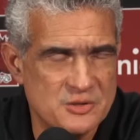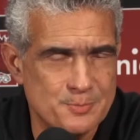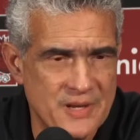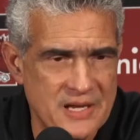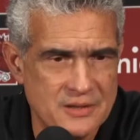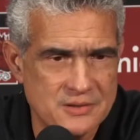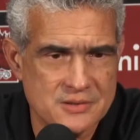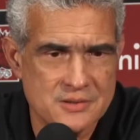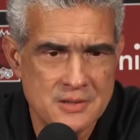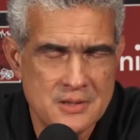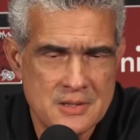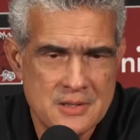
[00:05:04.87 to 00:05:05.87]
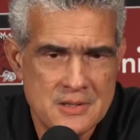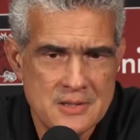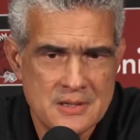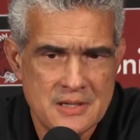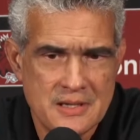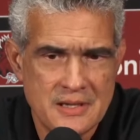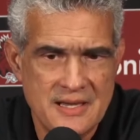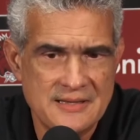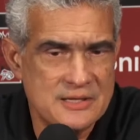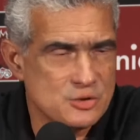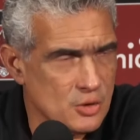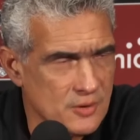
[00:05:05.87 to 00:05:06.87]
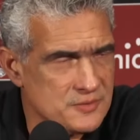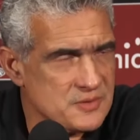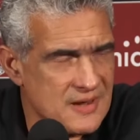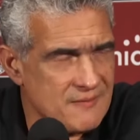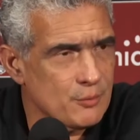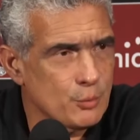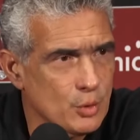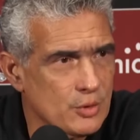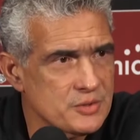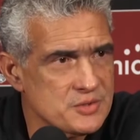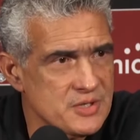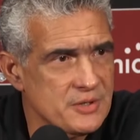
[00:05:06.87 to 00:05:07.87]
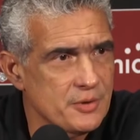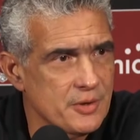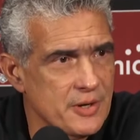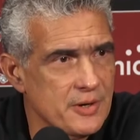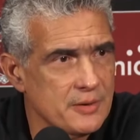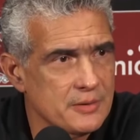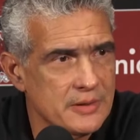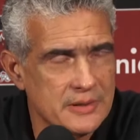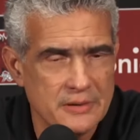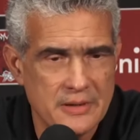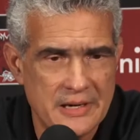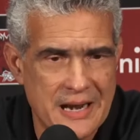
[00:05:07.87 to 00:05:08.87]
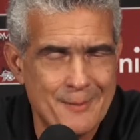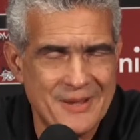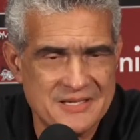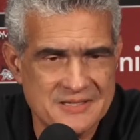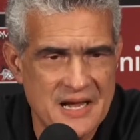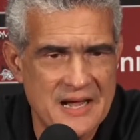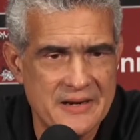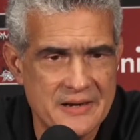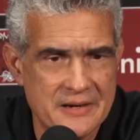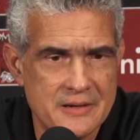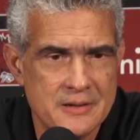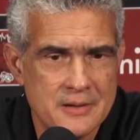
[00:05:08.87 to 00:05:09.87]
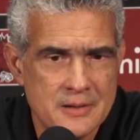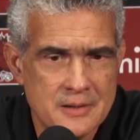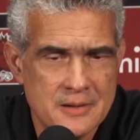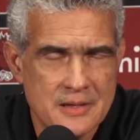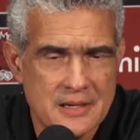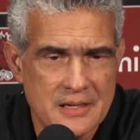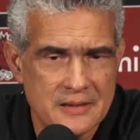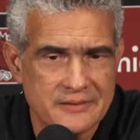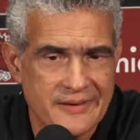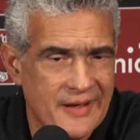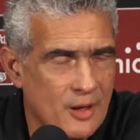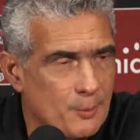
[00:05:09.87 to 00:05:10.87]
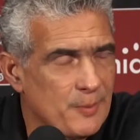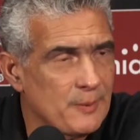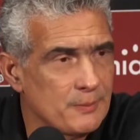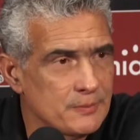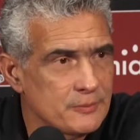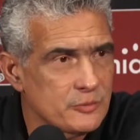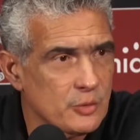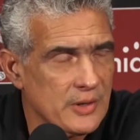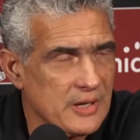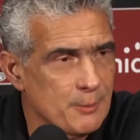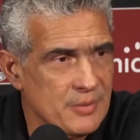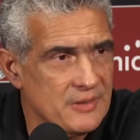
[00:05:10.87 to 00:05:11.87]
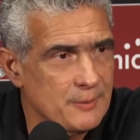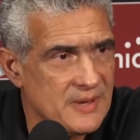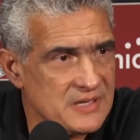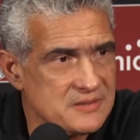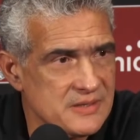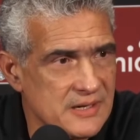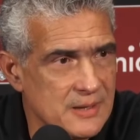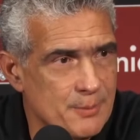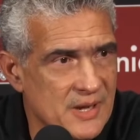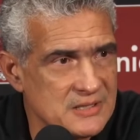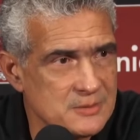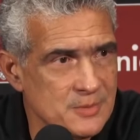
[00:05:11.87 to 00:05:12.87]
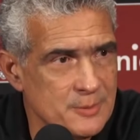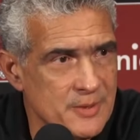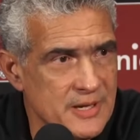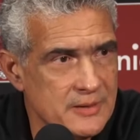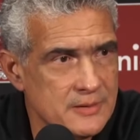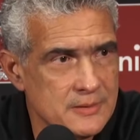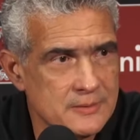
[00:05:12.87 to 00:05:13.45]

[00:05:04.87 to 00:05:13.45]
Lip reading: speaks, he deserves to have a real good senior year. And I'm excited to help him so it can be the best that it can possibly be.